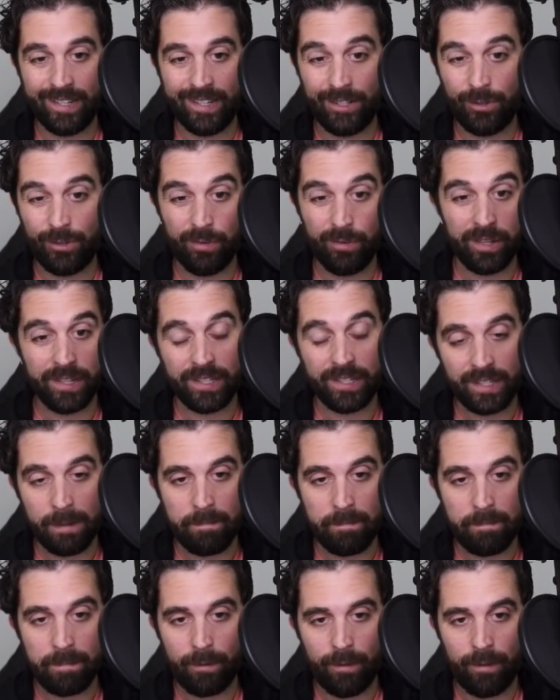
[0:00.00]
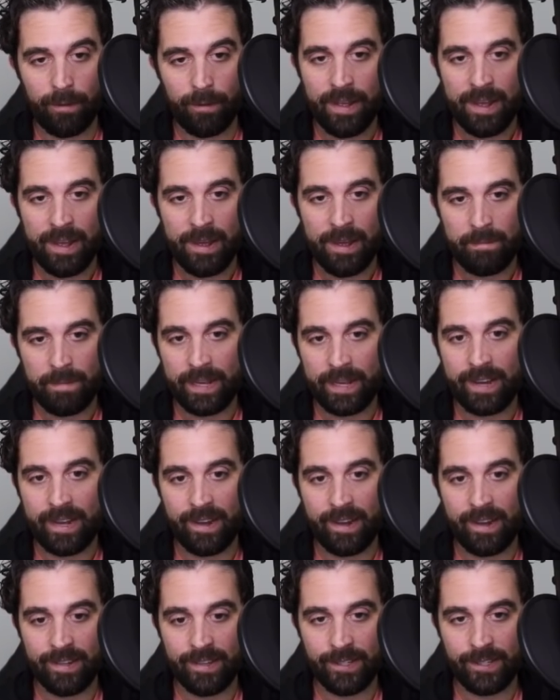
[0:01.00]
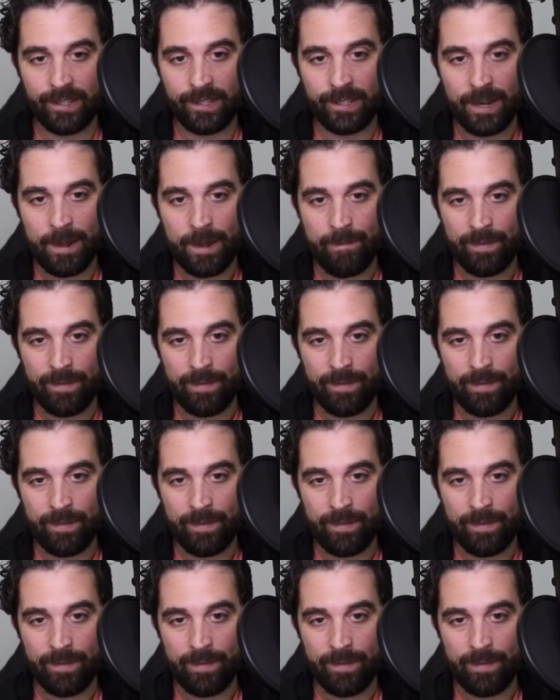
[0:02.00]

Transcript: it's really simple because